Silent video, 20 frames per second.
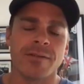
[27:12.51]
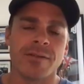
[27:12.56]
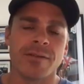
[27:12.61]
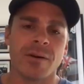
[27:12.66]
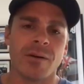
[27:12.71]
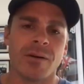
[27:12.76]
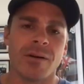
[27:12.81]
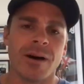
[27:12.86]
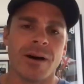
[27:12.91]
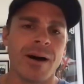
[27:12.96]

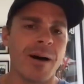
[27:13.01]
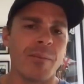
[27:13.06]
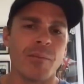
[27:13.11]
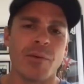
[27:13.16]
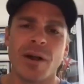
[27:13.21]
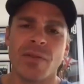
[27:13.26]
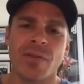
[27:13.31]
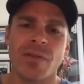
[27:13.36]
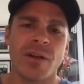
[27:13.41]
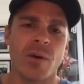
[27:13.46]
So I'm
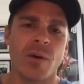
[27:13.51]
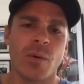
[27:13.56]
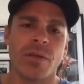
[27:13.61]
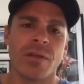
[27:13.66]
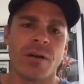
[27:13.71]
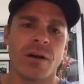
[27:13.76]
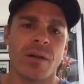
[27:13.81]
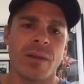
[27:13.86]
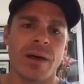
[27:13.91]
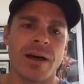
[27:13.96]
right there with
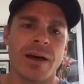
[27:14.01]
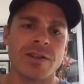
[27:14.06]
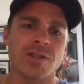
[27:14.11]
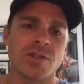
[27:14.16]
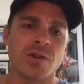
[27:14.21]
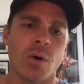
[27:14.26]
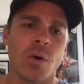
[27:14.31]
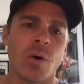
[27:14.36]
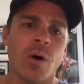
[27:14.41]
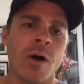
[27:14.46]
you on that.
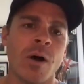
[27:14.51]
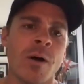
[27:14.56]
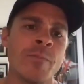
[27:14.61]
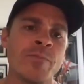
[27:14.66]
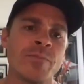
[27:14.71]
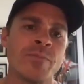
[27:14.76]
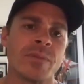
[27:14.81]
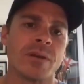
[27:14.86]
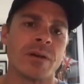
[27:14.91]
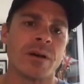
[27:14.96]
So,
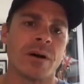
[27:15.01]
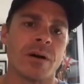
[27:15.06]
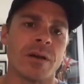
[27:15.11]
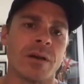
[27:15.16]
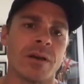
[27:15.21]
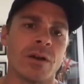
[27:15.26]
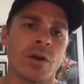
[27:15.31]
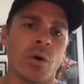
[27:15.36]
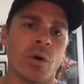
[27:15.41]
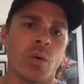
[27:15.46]

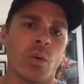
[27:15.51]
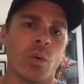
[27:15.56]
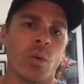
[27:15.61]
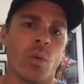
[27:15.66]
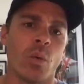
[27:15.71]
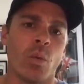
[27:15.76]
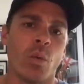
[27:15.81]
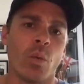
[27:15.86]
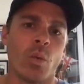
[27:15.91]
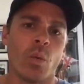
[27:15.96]

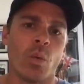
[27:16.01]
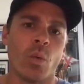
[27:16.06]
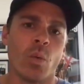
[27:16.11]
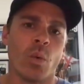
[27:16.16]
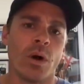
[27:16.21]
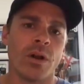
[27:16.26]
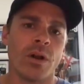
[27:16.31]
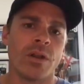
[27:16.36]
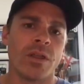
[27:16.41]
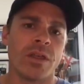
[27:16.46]

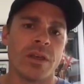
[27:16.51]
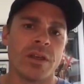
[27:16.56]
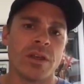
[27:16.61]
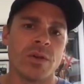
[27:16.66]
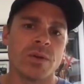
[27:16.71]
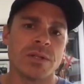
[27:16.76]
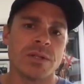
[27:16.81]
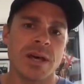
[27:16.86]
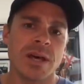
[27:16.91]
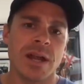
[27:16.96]
one thing
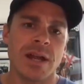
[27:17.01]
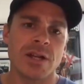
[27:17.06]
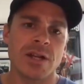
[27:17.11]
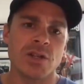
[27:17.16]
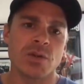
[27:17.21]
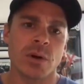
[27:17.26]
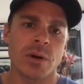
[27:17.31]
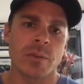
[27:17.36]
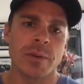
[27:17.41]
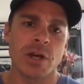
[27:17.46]
you said, I
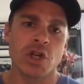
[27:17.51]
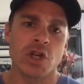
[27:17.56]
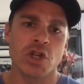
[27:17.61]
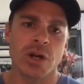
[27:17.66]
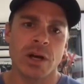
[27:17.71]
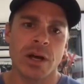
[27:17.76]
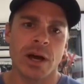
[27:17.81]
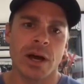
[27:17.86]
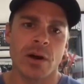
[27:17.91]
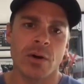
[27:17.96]
just want to make
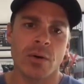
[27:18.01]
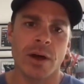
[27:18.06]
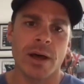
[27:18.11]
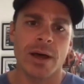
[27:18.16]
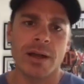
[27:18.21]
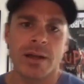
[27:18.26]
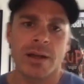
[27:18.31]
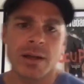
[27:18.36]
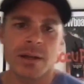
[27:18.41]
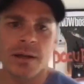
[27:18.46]
sure I got it right.